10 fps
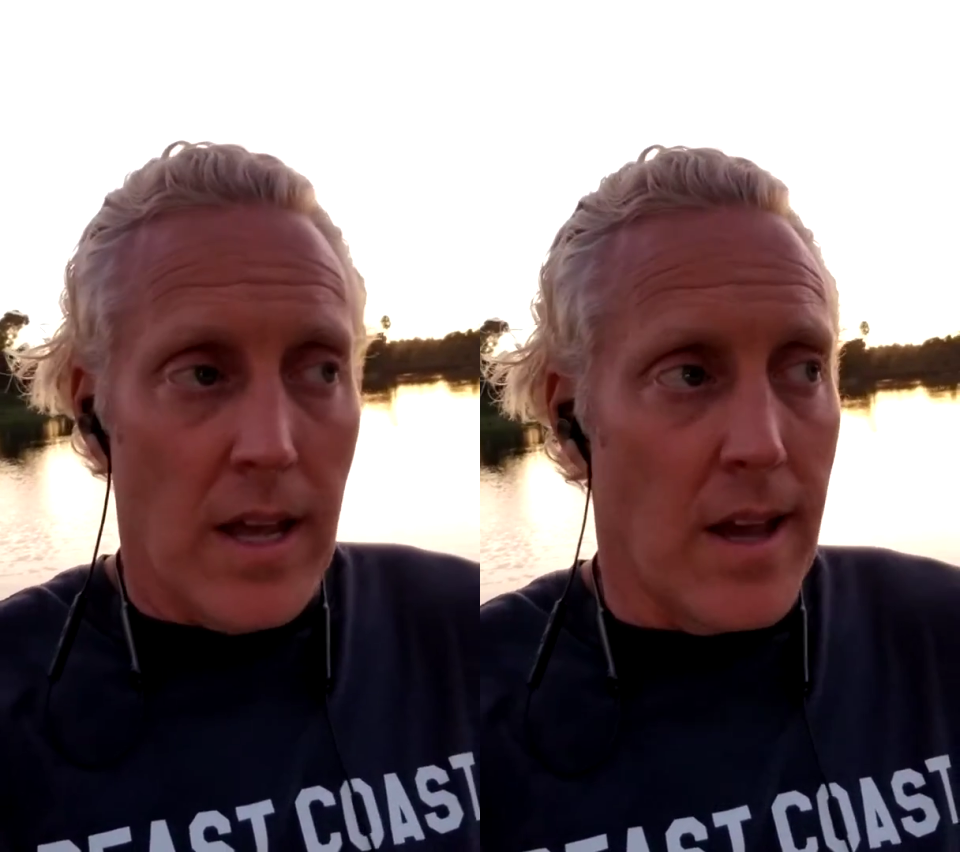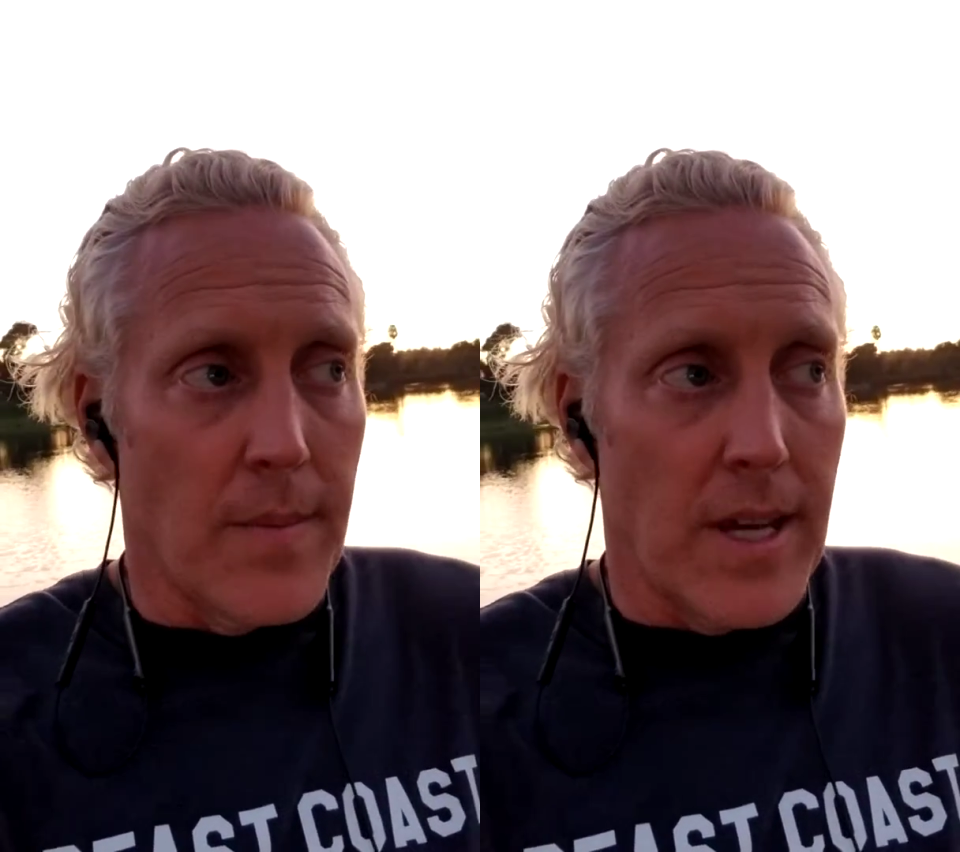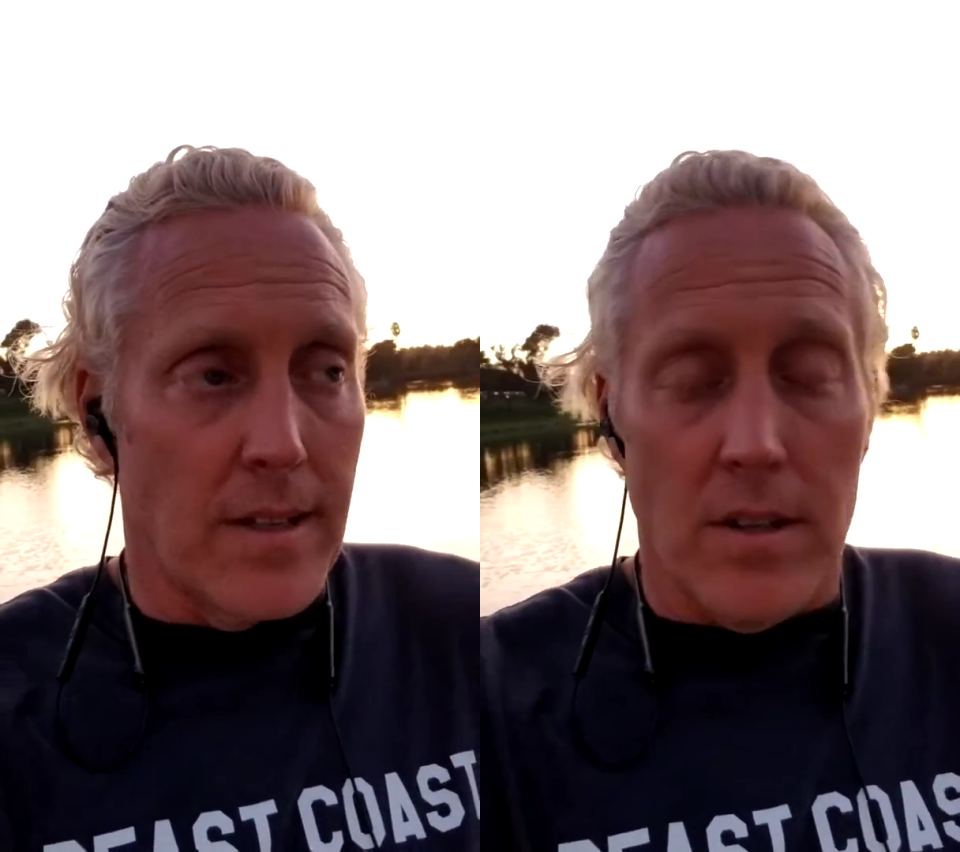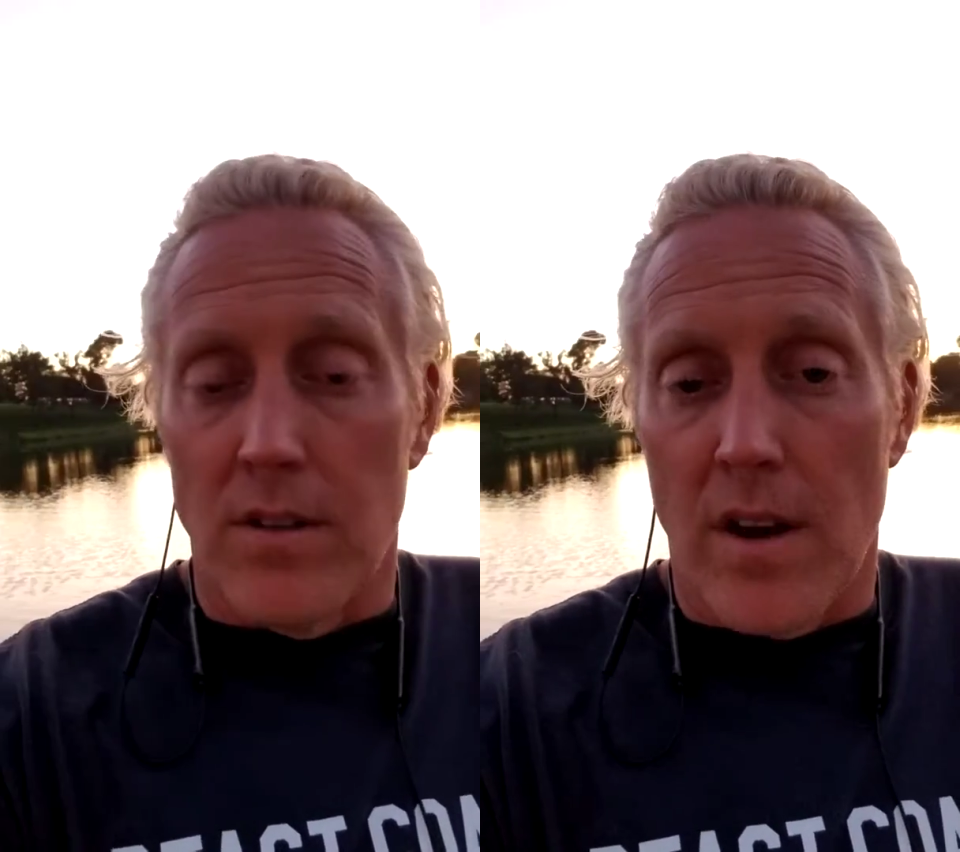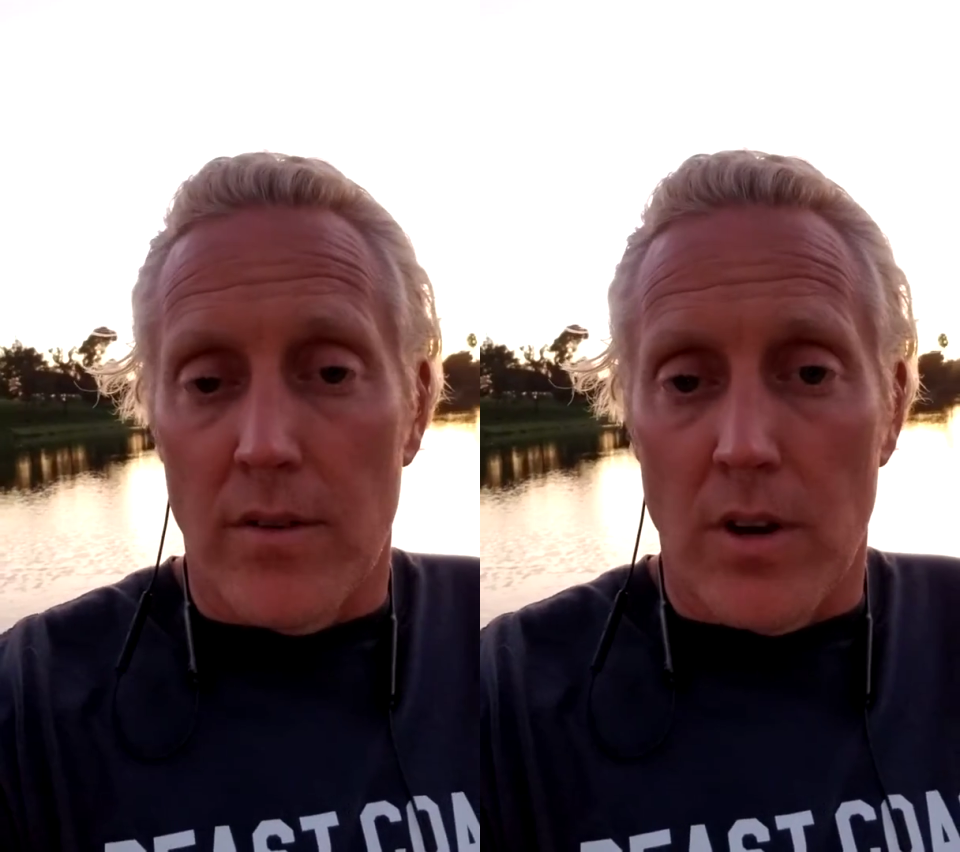I mean, you
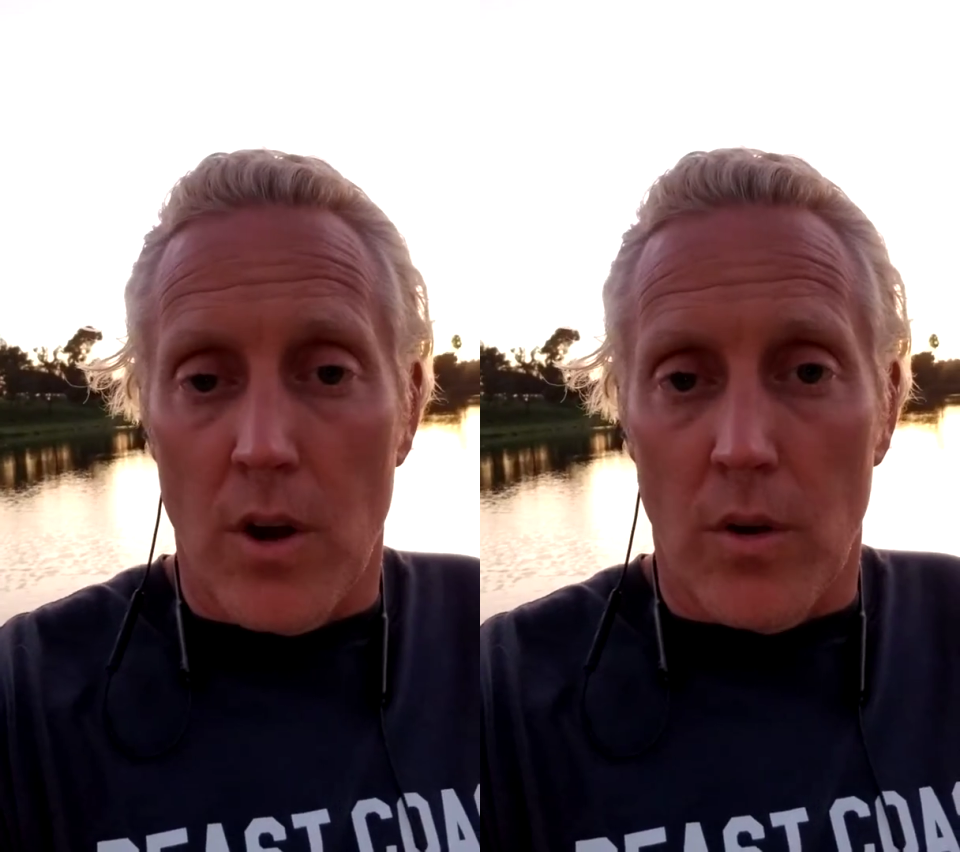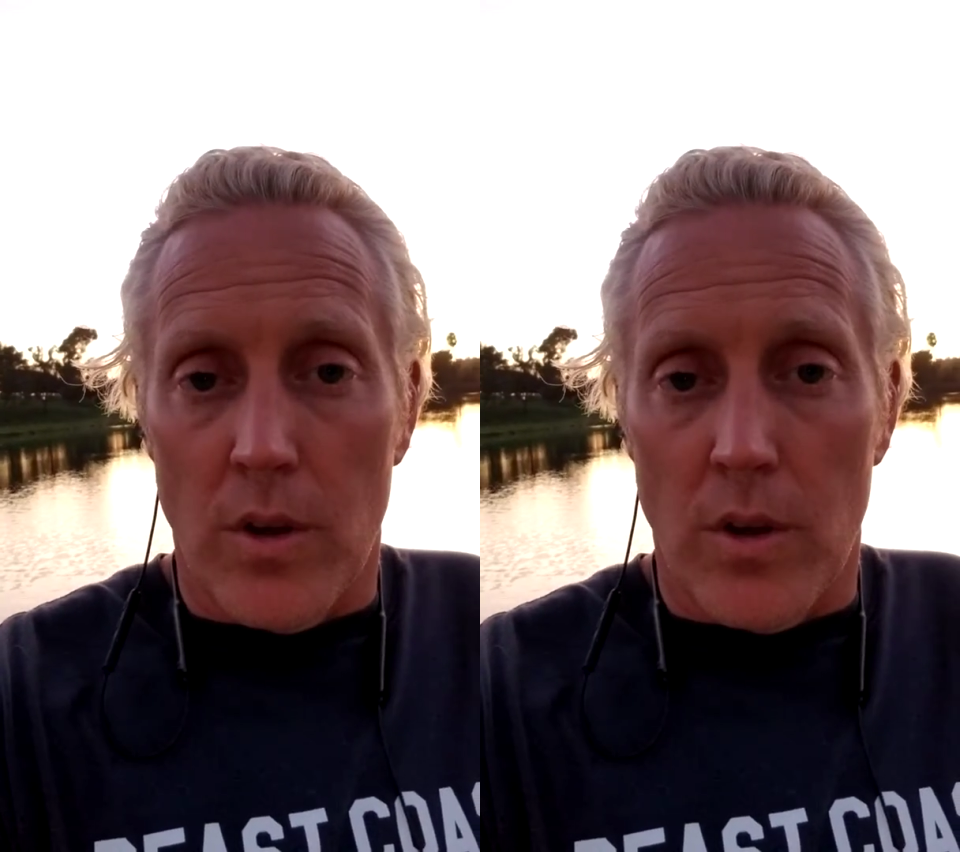never know.